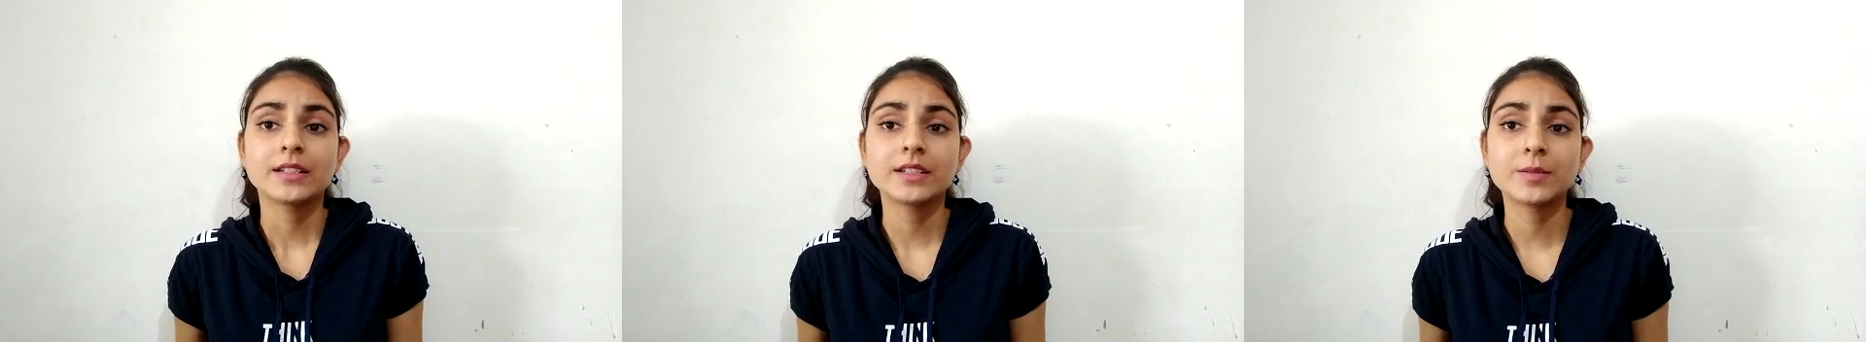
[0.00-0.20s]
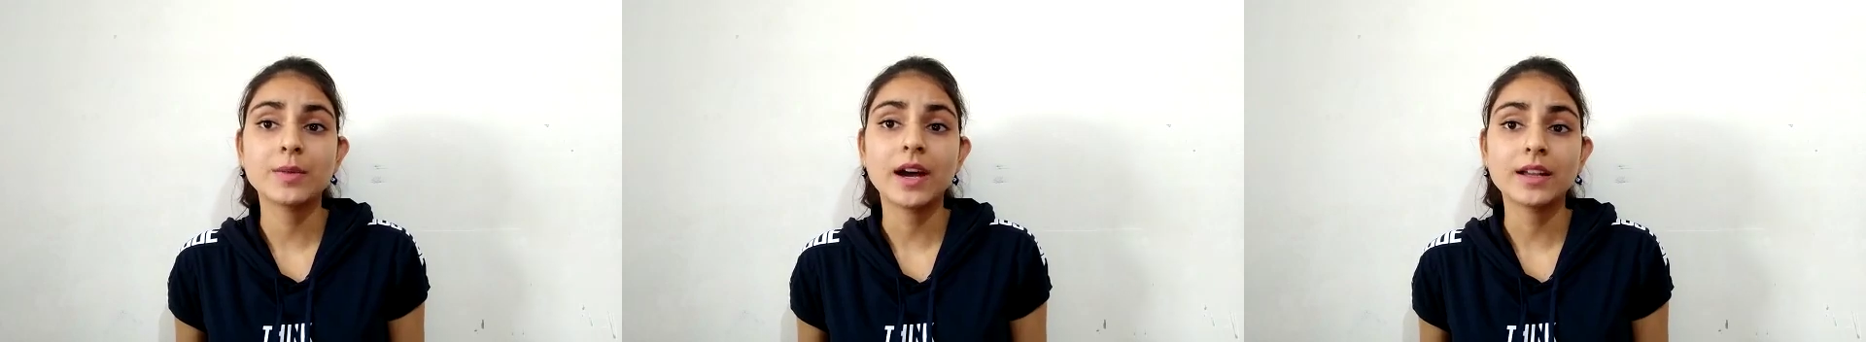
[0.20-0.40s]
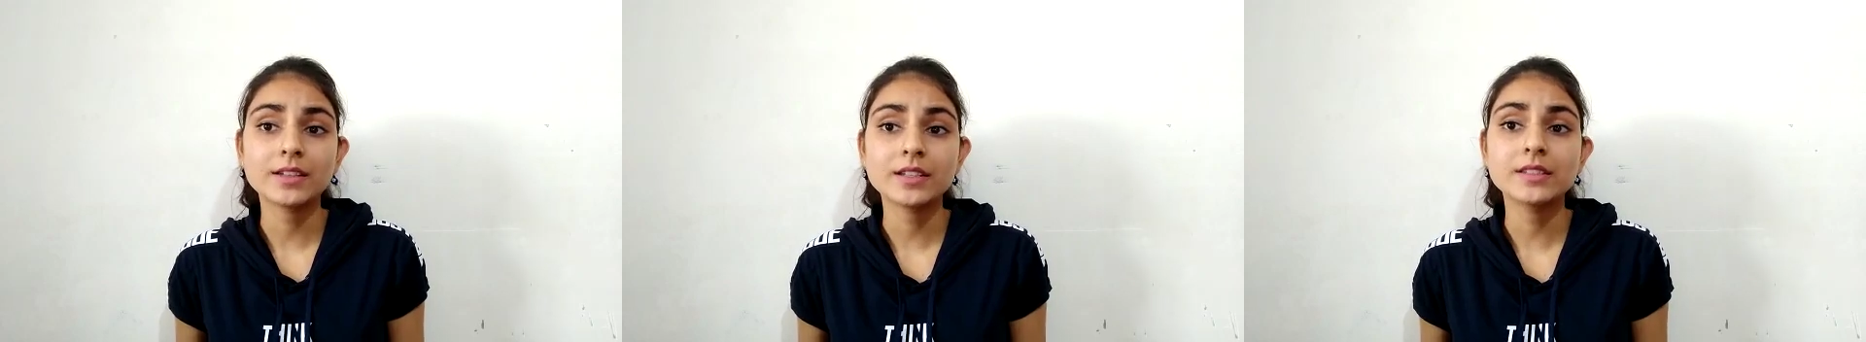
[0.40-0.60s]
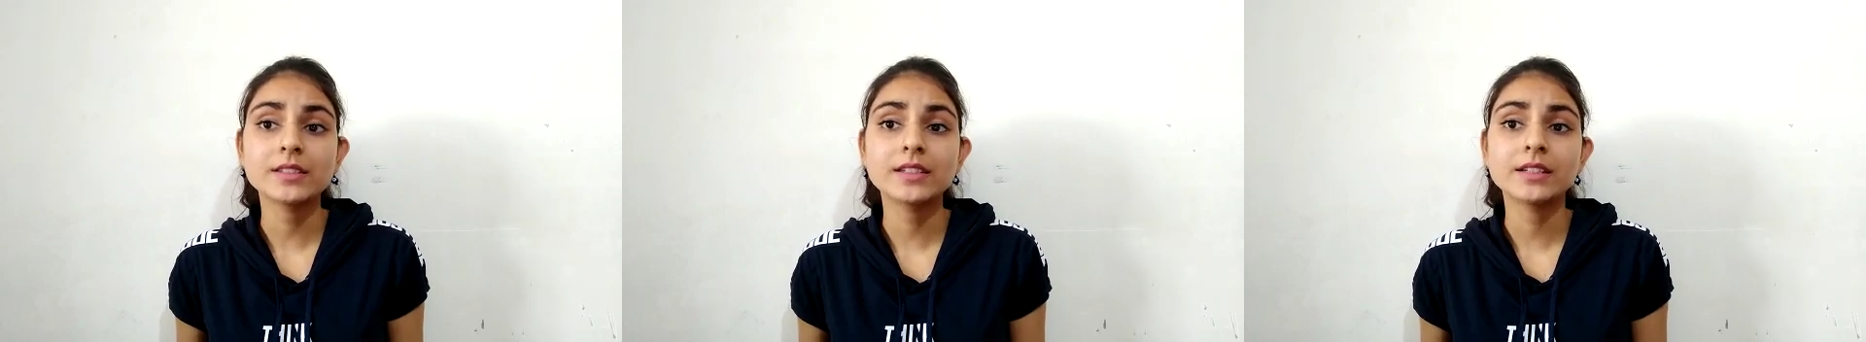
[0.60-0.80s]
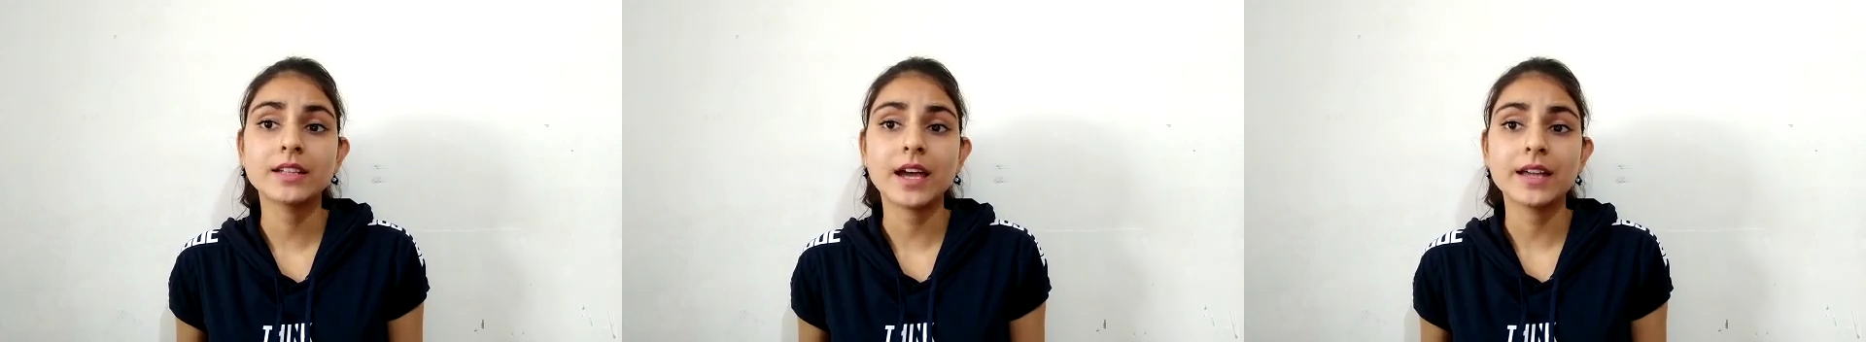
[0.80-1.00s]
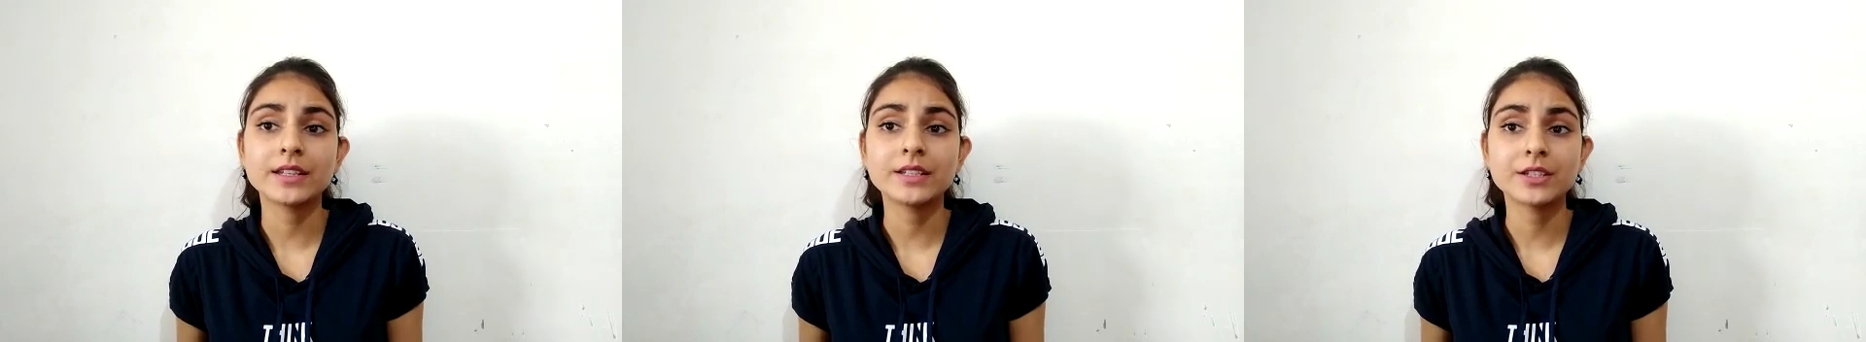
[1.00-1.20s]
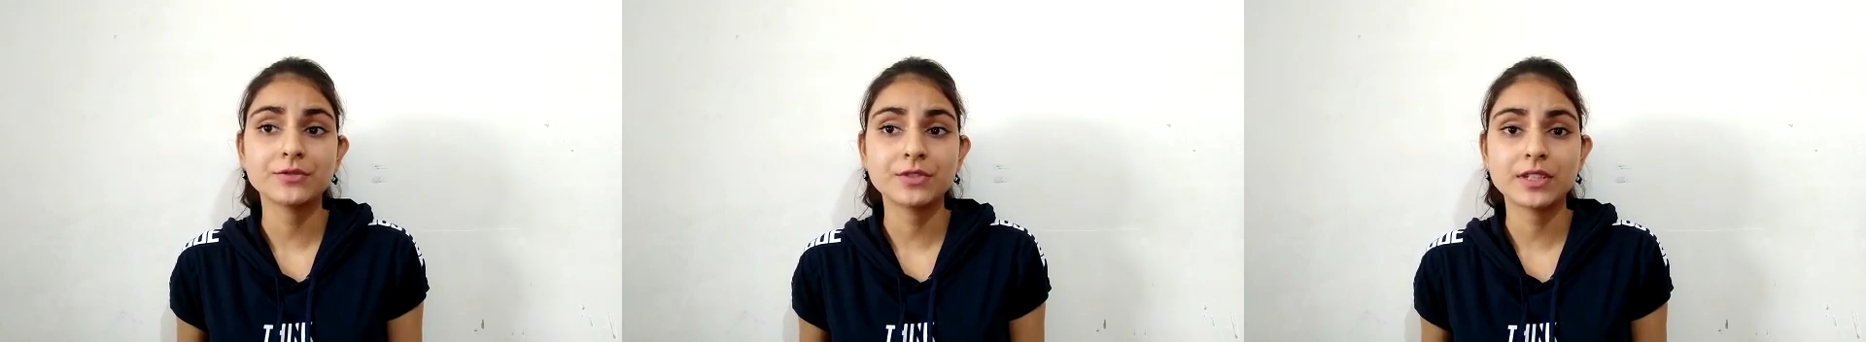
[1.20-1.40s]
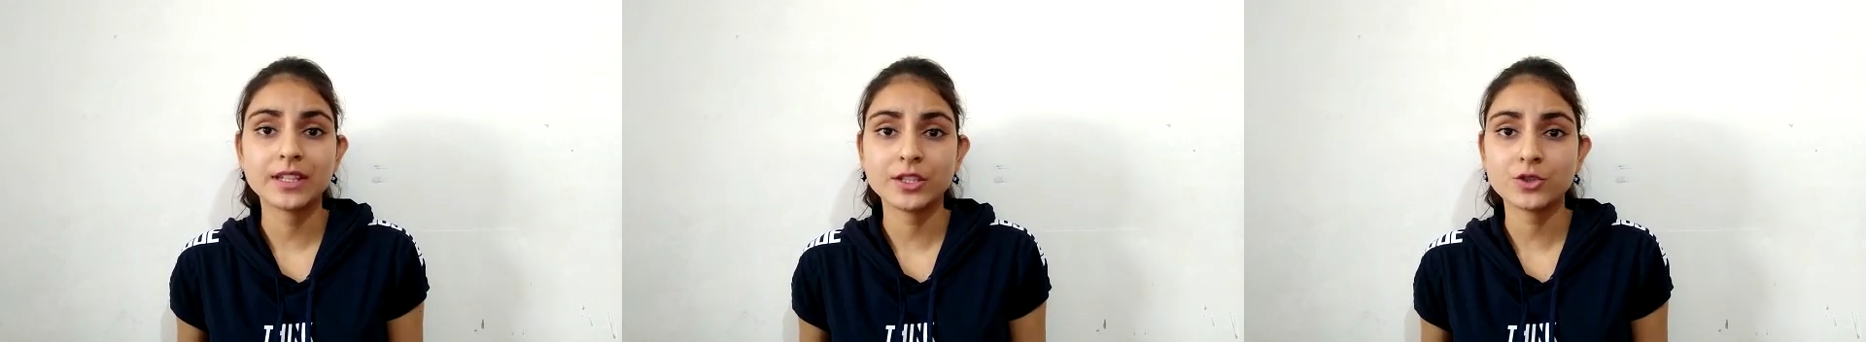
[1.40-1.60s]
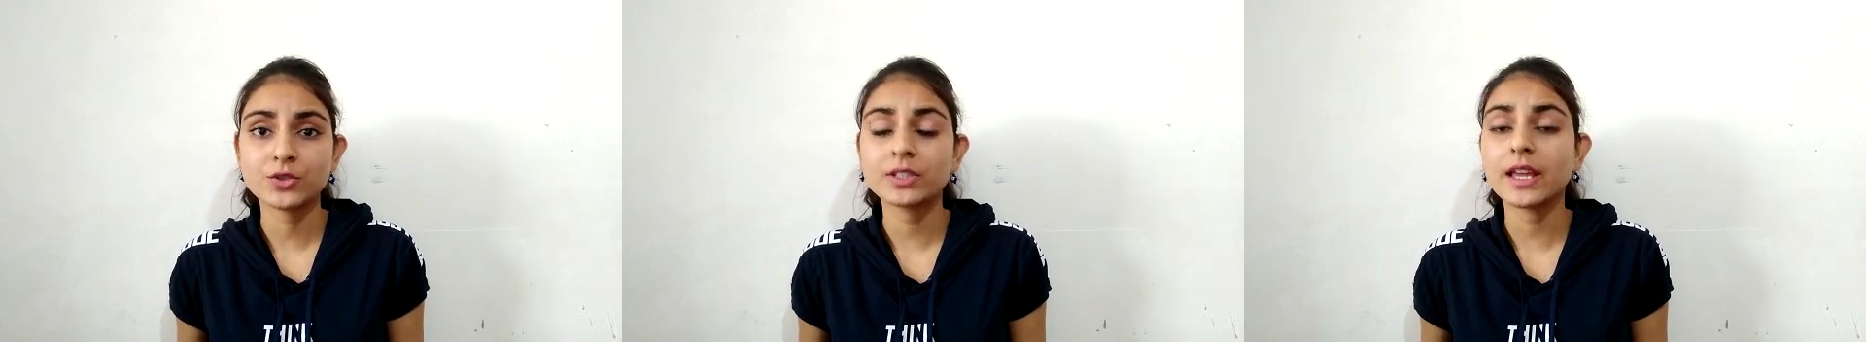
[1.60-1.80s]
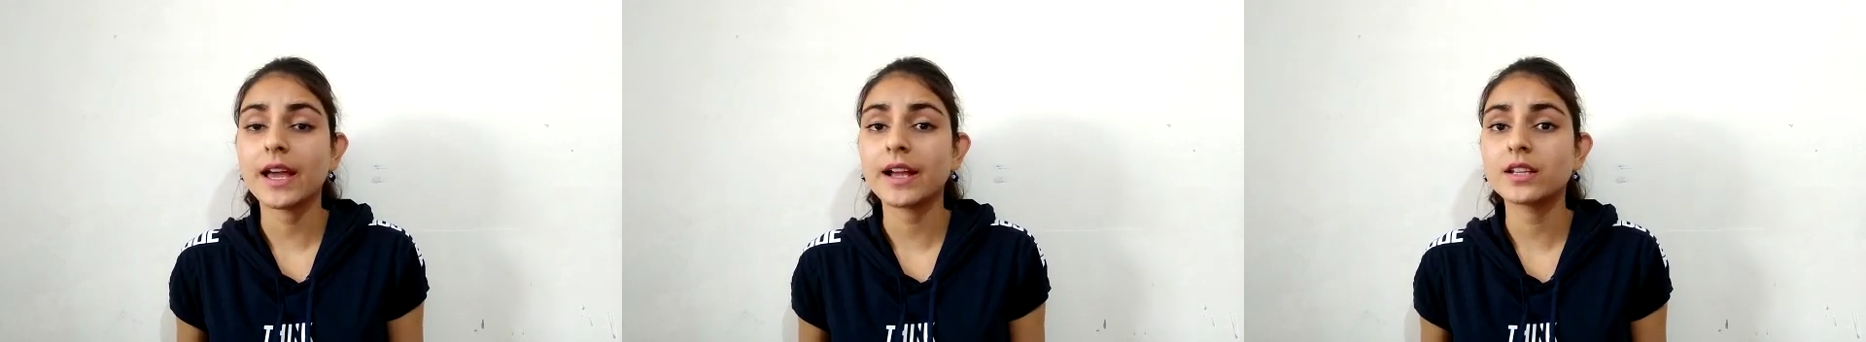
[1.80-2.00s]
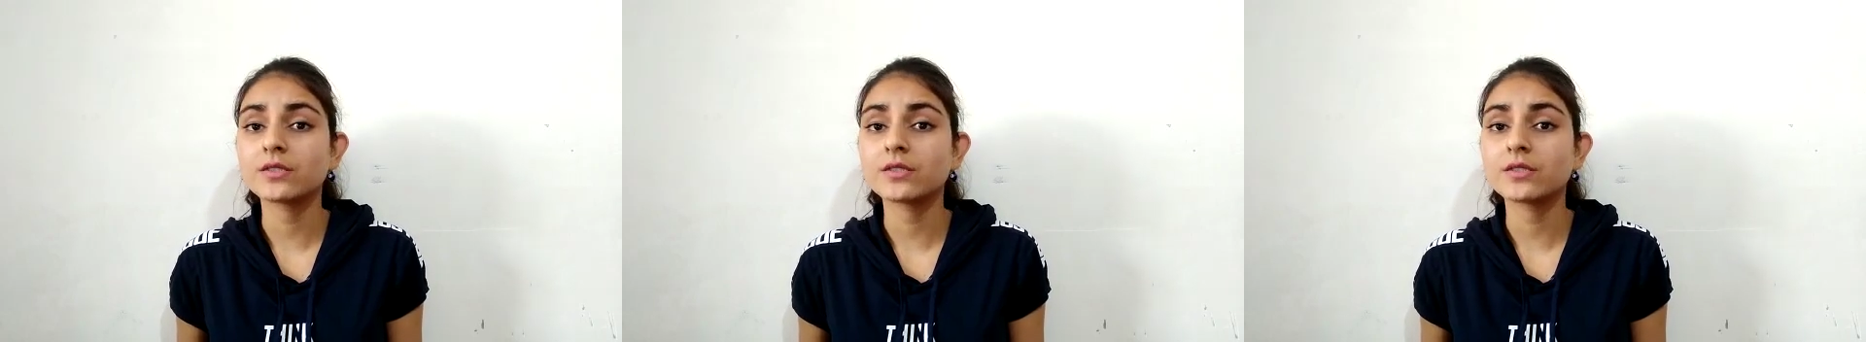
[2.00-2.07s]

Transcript: demanded their identification